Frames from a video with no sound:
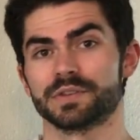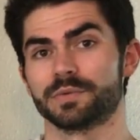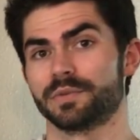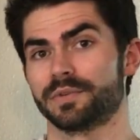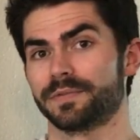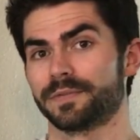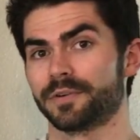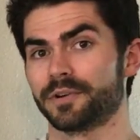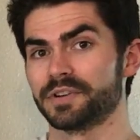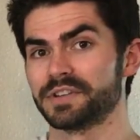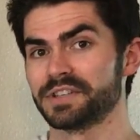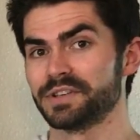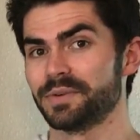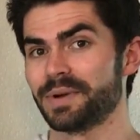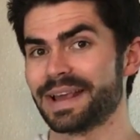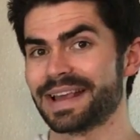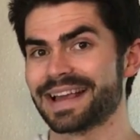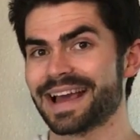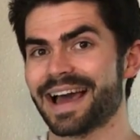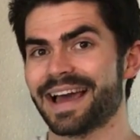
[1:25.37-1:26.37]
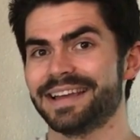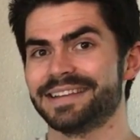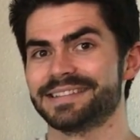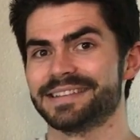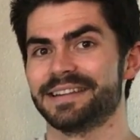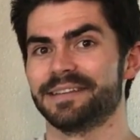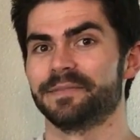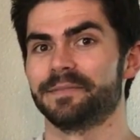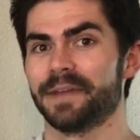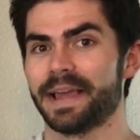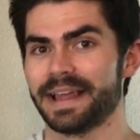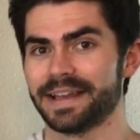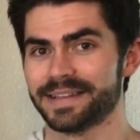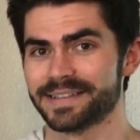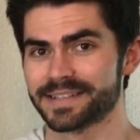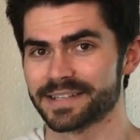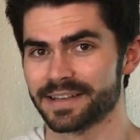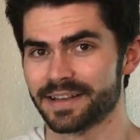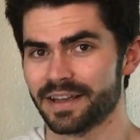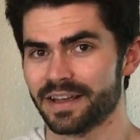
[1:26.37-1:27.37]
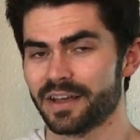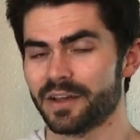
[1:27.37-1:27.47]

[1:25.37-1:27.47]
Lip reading: to refer to a Kaizen event,